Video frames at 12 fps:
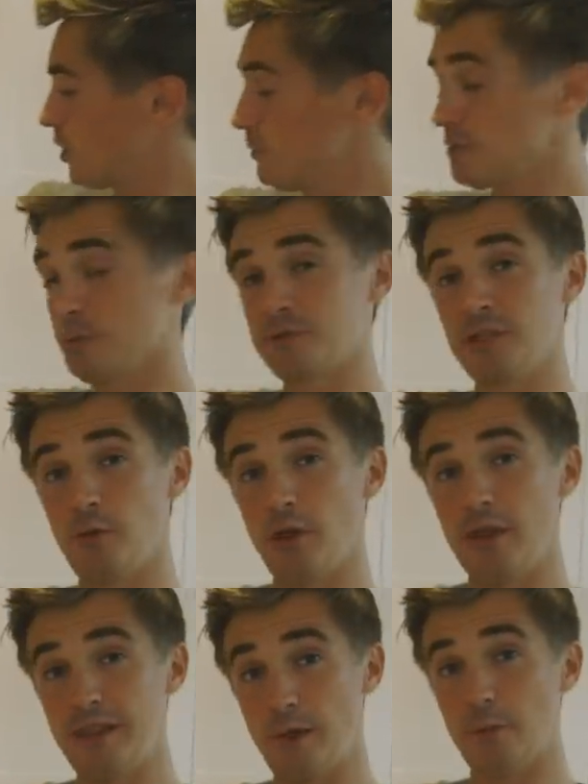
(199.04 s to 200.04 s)
comes up to the
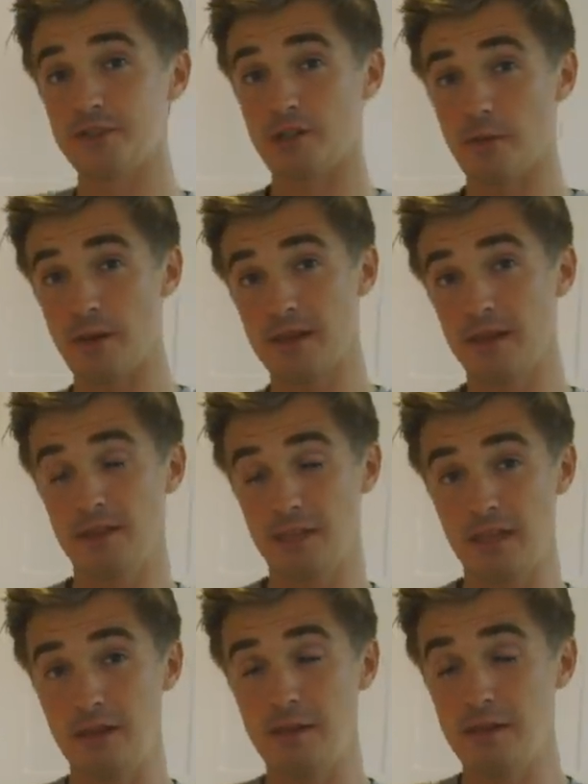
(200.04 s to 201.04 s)
boil, and then we'll start making
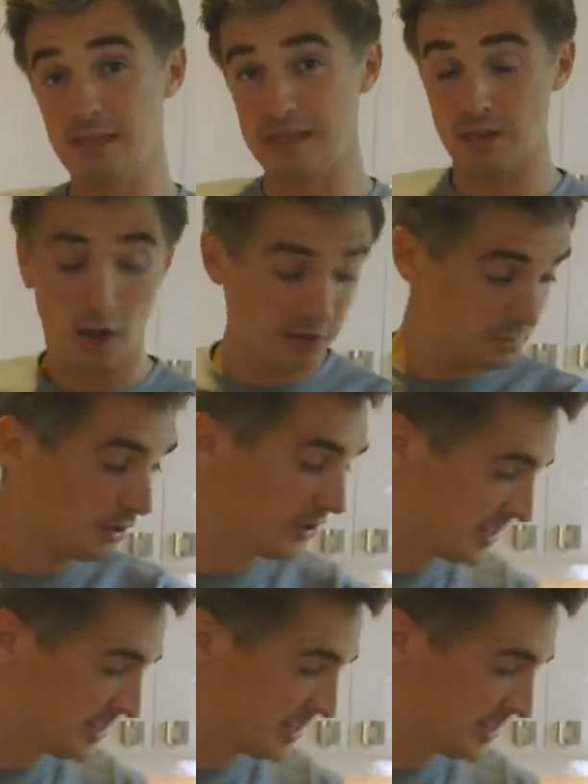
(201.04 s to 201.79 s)
the sauce. But